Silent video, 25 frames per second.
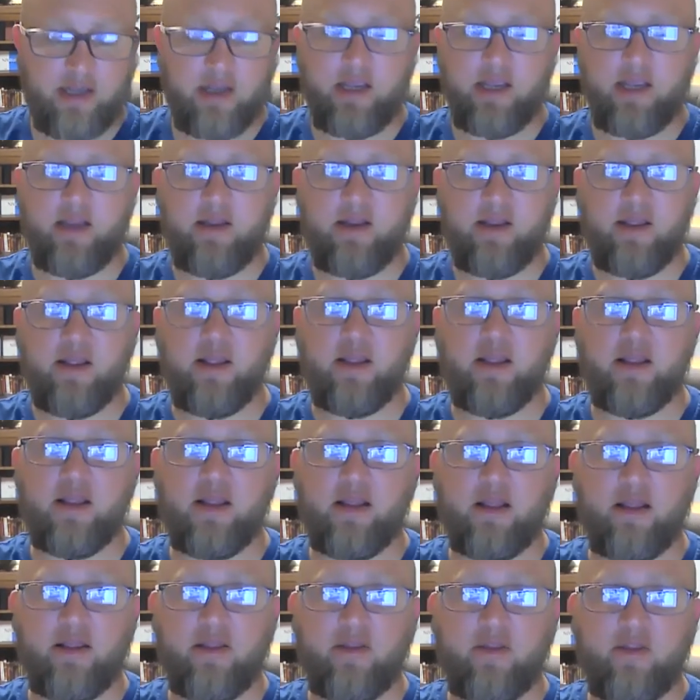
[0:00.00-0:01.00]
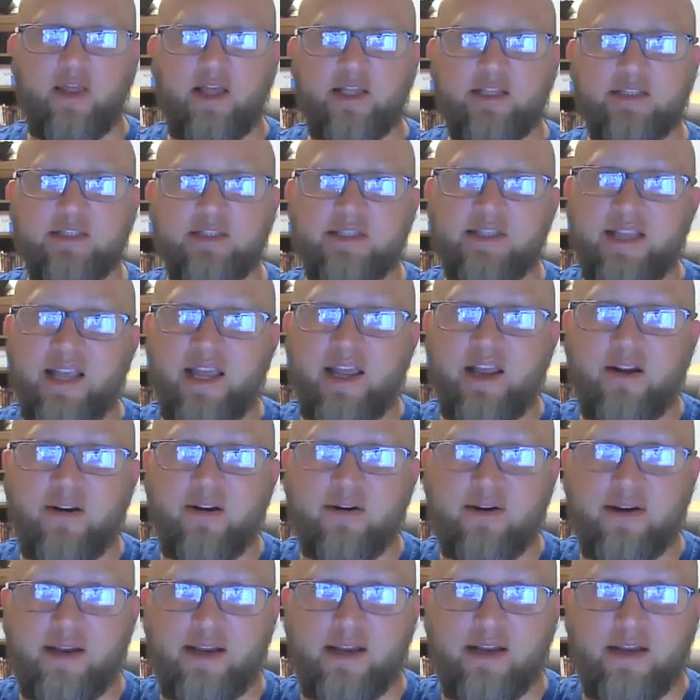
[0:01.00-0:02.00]
And that's
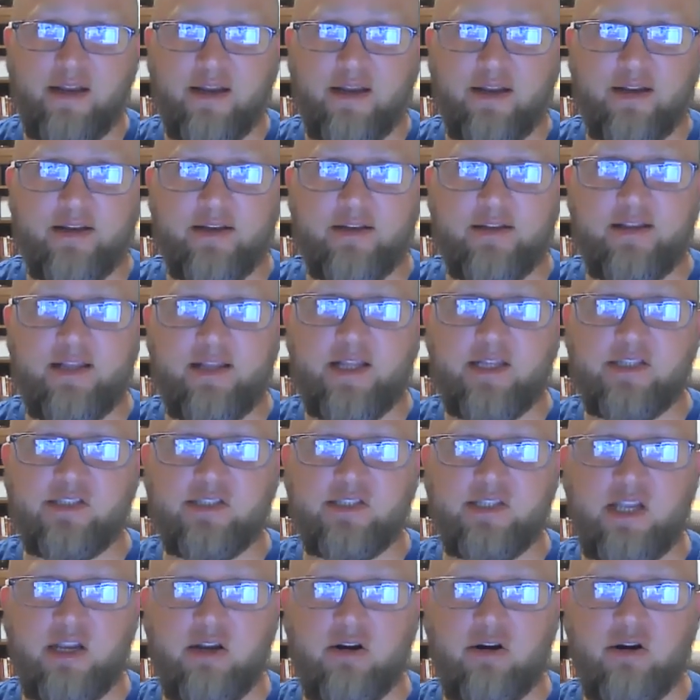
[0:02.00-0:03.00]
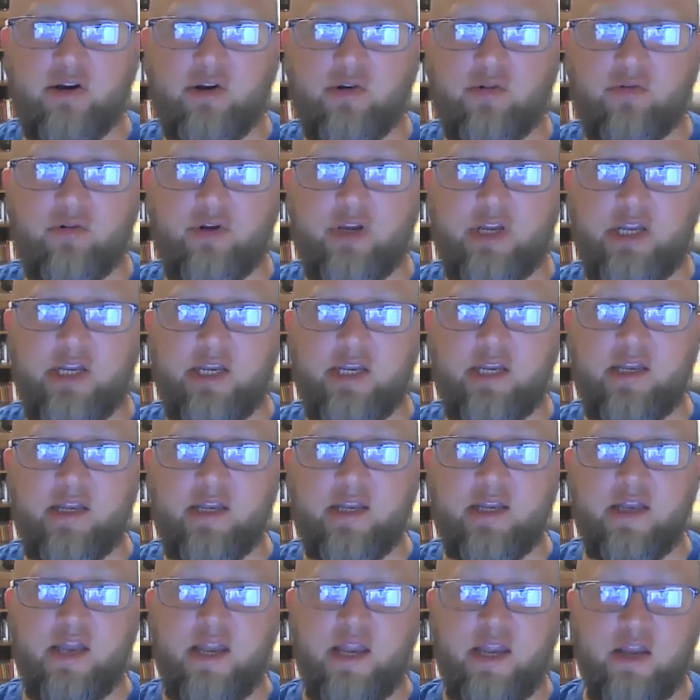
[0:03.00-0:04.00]
scary. That's scary to read
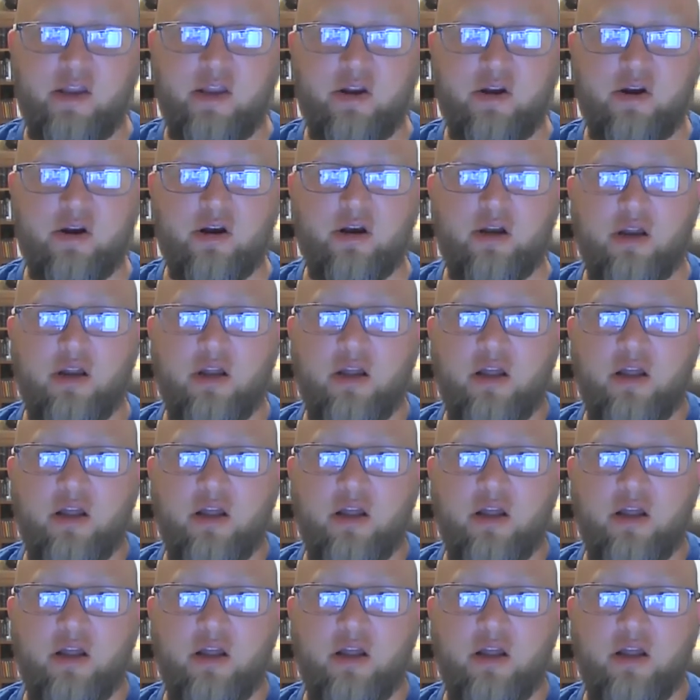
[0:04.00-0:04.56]
and hear.